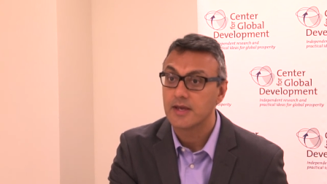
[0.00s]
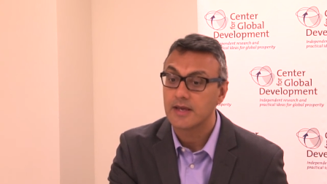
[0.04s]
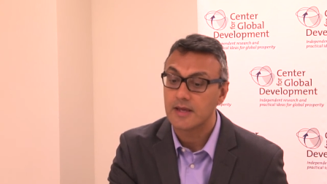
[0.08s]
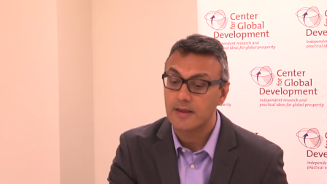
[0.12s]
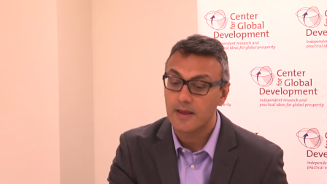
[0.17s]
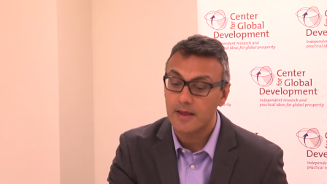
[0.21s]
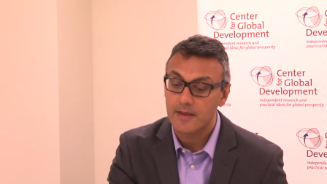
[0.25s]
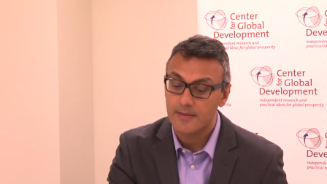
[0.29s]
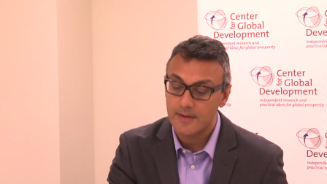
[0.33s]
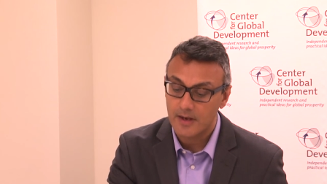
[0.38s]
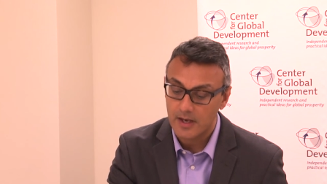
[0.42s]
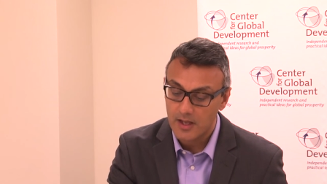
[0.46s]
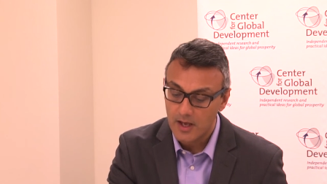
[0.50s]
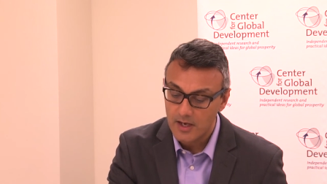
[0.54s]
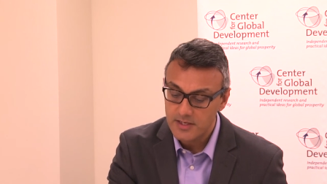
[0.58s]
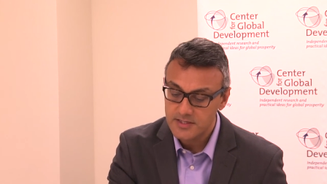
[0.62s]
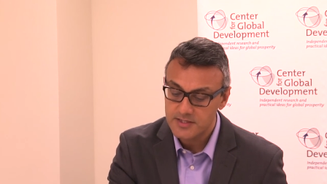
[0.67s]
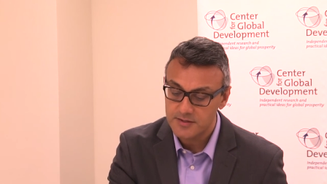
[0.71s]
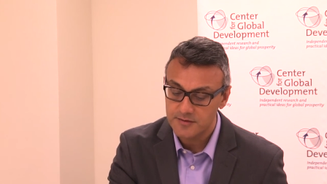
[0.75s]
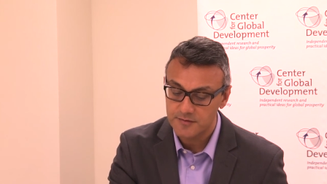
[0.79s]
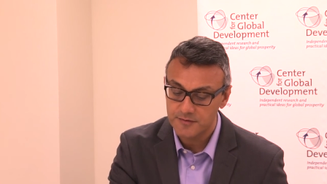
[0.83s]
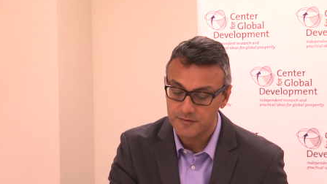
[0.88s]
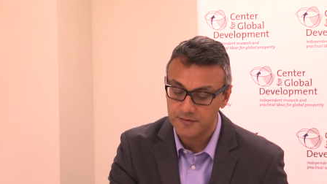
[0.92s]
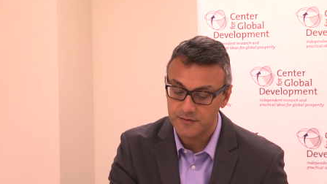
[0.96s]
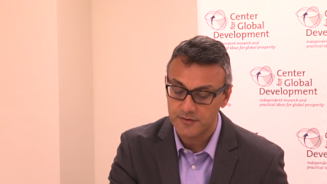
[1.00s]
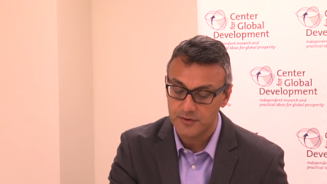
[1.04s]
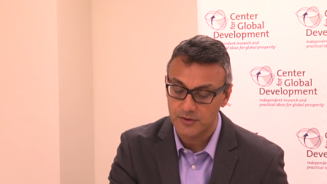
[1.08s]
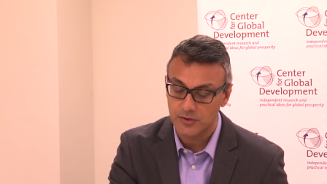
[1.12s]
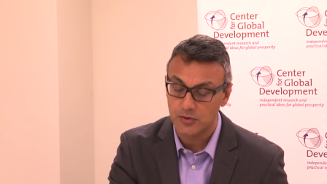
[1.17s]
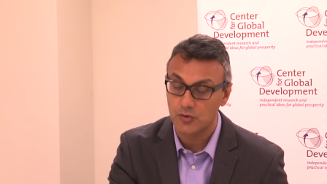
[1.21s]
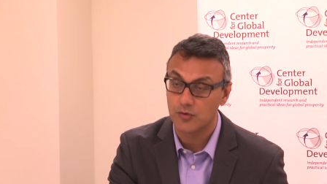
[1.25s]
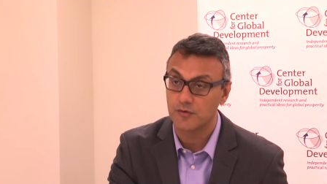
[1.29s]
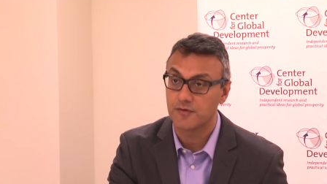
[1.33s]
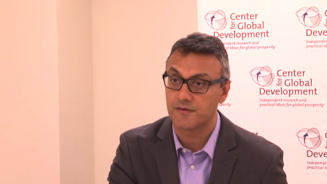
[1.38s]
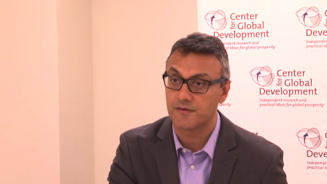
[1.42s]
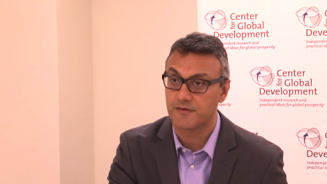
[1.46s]
In the light of
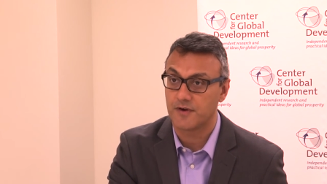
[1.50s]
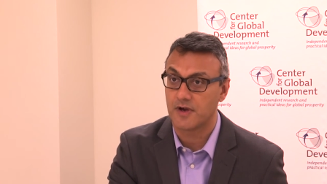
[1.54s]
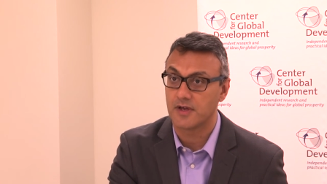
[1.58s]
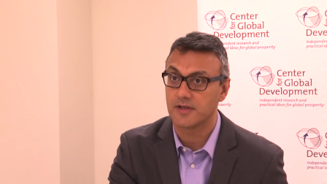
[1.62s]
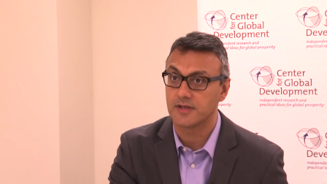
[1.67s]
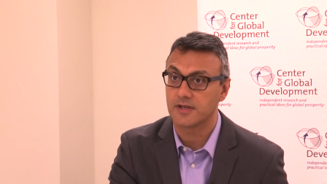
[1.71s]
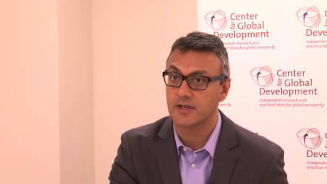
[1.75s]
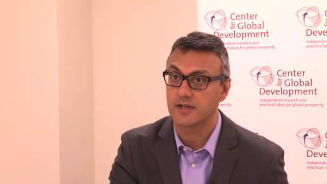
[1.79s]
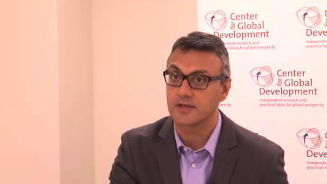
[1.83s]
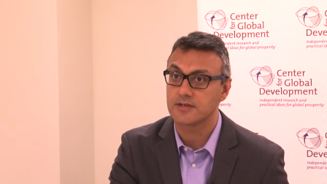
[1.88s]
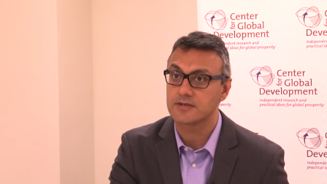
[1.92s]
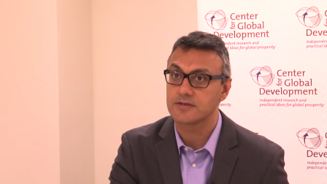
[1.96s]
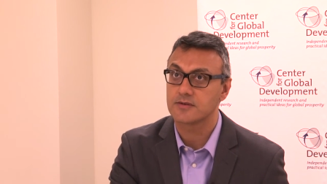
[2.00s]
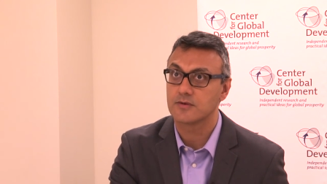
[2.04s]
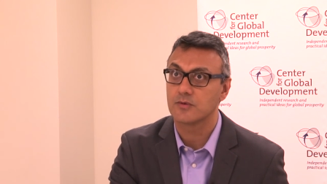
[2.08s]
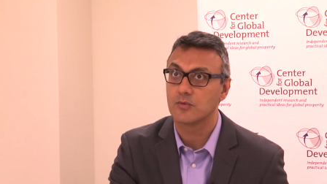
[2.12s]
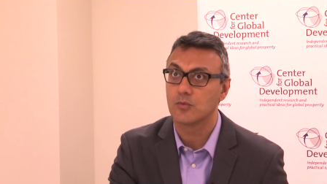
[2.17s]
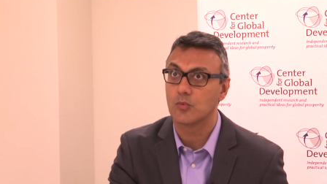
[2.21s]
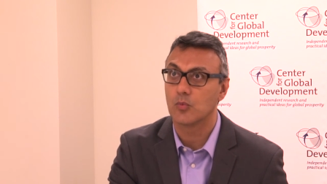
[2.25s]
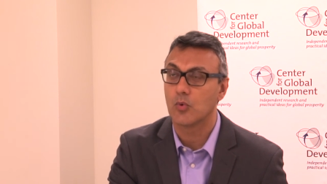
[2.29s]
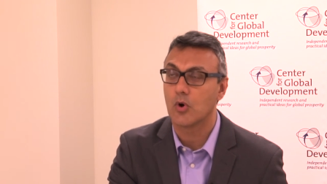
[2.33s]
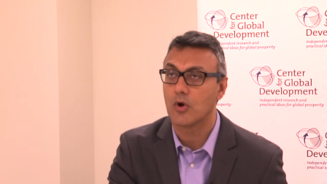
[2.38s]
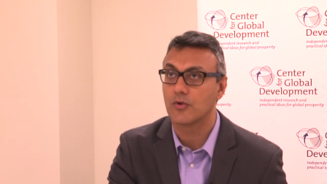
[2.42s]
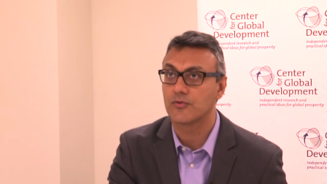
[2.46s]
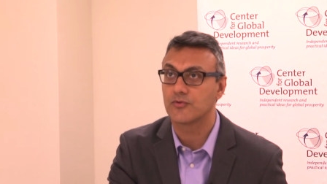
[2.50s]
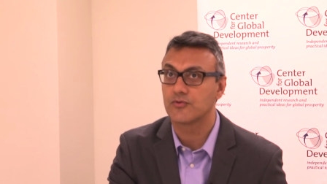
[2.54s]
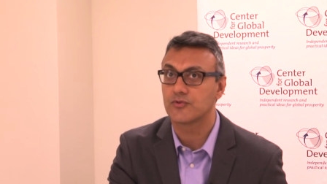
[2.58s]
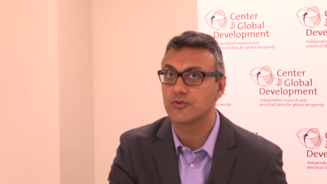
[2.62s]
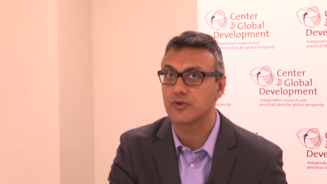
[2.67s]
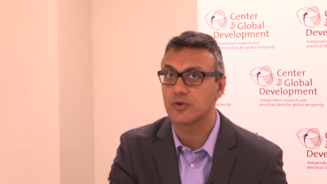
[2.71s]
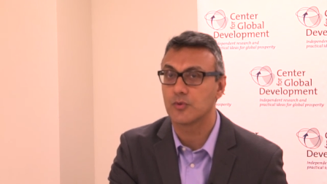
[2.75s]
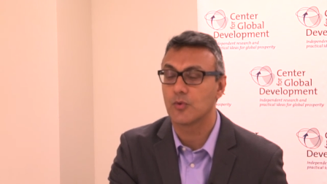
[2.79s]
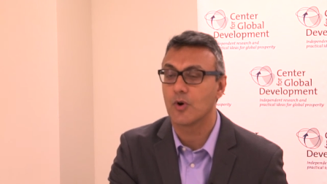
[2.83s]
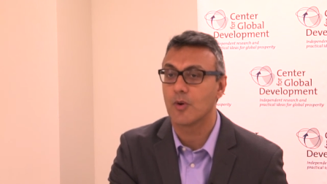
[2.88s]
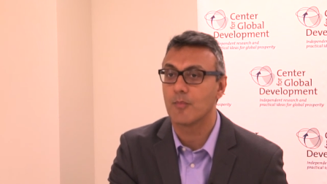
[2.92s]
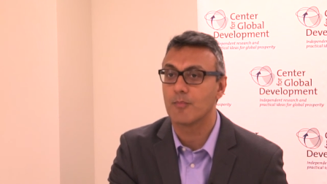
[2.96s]
your findings, what
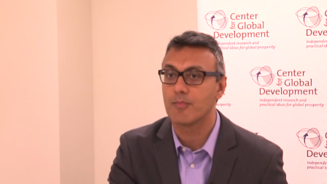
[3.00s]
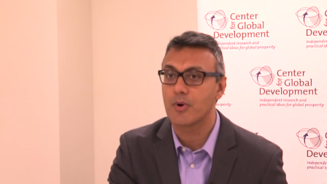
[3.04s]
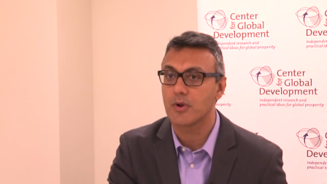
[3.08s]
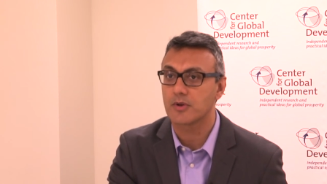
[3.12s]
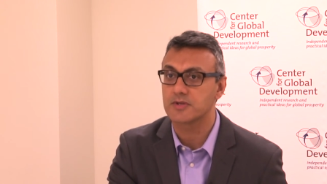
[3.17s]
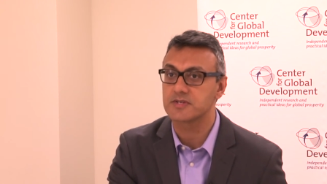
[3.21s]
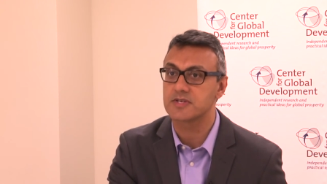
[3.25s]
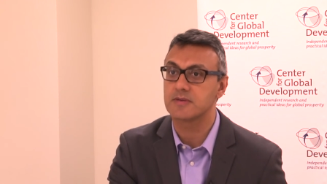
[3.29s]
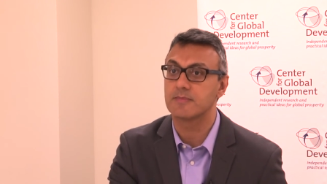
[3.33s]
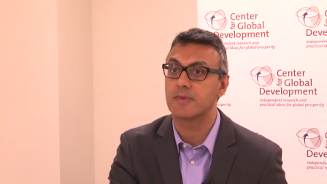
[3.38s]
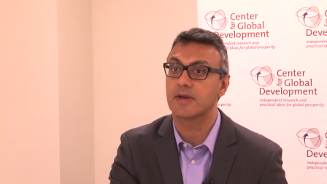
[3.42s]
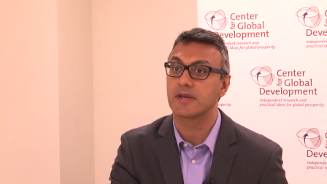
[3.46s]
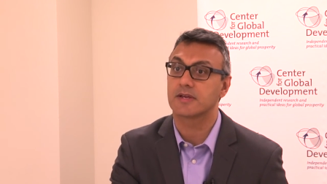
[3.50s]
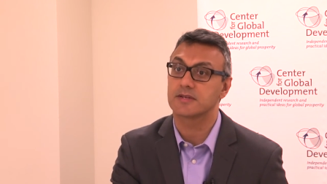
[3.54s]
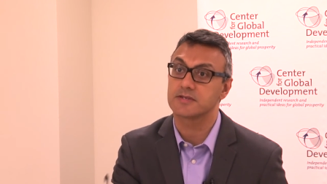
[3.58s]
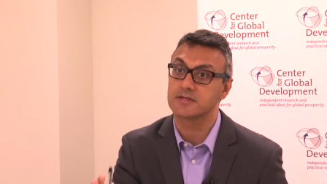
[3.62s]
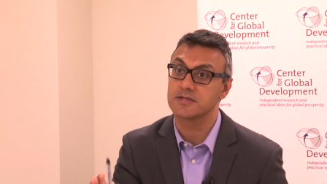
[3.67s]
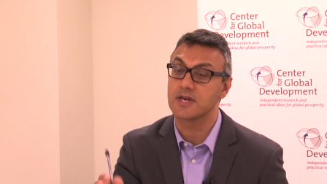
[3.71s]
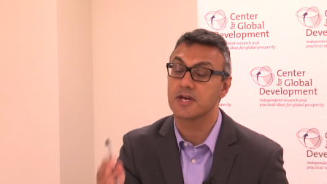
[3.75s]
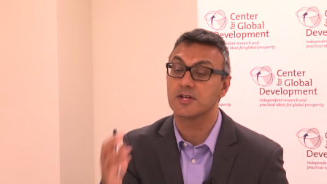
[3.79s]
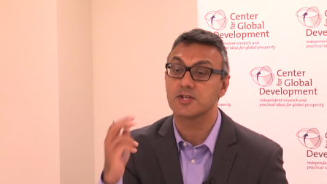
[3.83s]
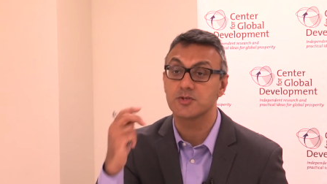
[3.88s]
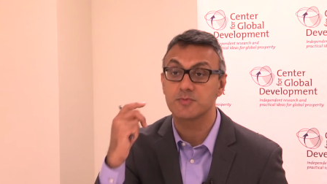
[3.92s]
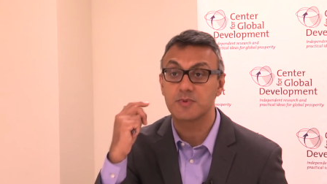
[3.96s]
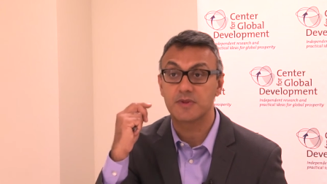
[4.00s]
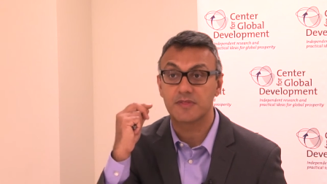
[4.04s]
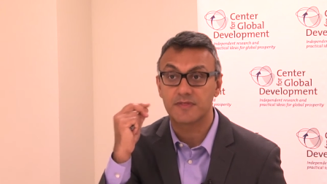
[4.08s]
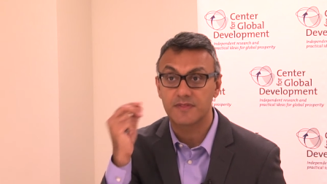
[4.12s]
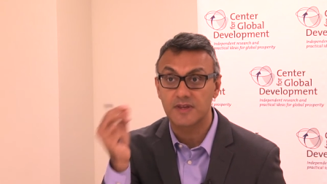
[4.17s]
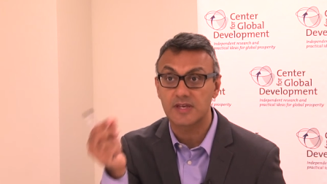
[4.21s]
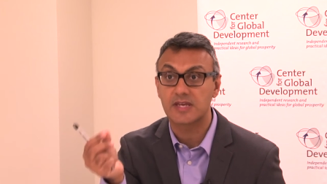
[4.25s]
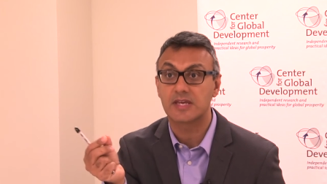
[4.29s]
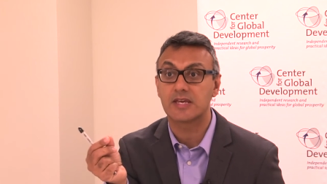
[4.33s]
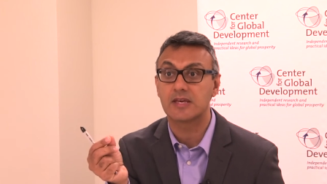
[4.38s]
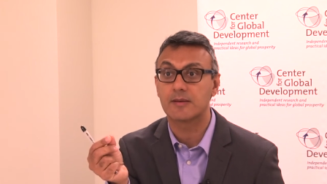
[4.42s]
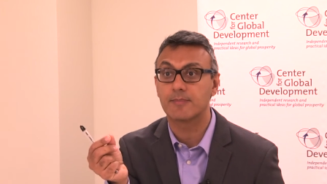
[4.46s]
do you want policymakers there to be
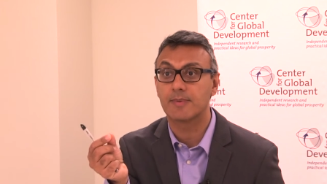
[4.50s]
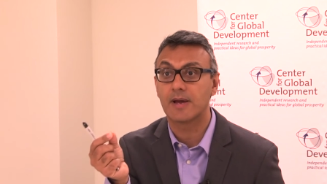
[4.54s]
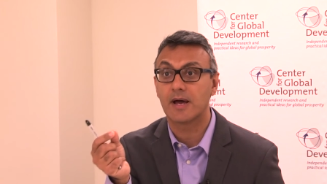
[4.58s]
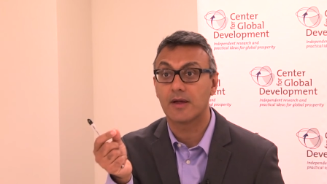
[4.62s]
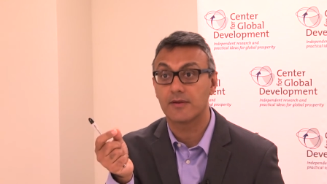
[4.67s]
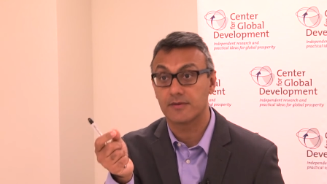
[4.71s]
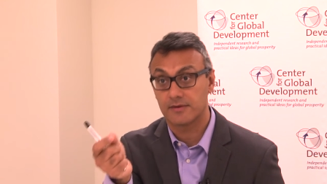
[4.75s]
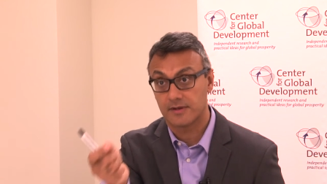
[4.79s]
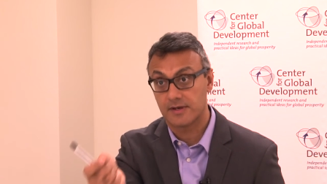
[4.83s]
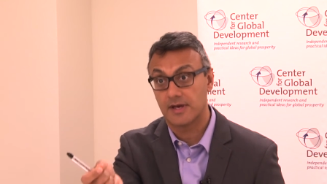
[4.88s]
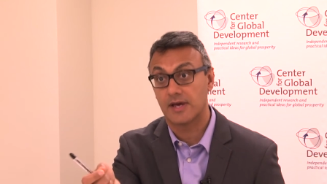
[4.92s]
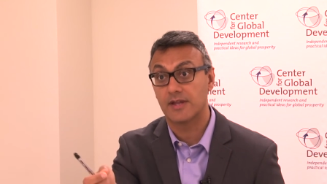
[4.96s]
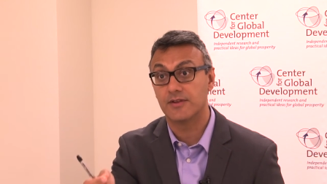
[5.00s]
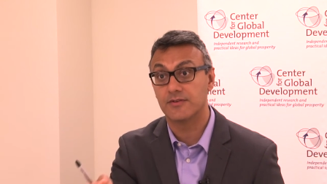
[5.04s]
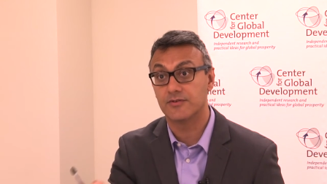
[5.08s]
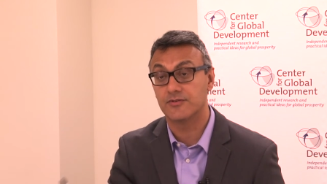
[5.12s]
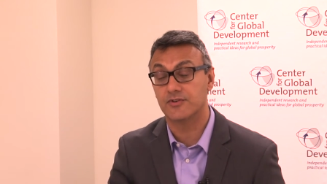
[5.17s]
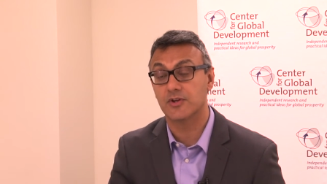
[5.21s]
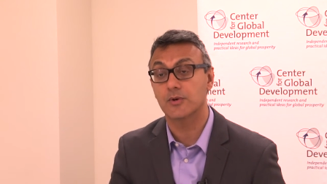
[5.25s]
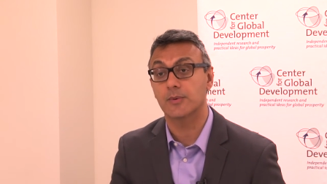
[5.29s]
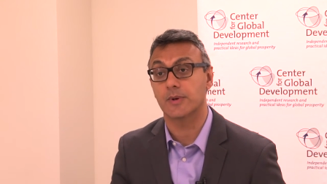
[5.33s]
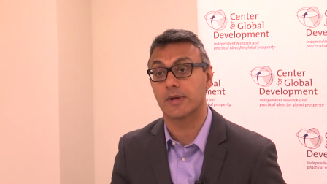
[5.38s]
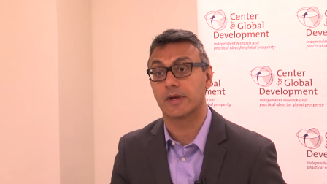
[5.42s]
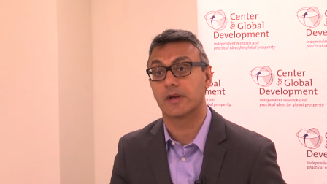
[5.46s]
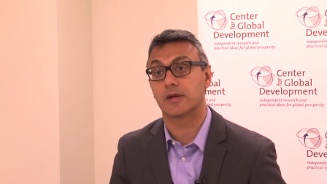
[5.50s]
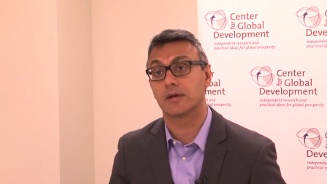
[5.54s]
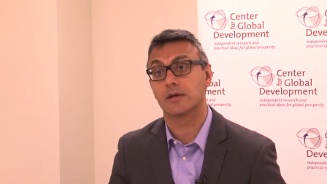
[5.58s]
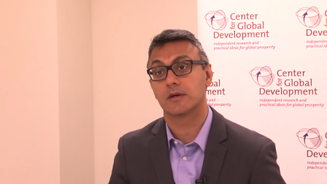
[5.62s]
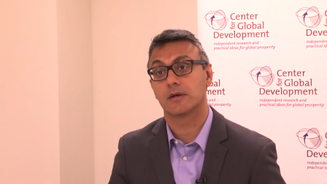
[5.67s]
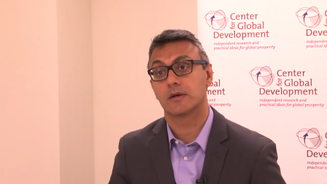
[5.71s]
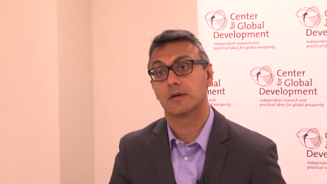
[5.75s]
thinking about and doing?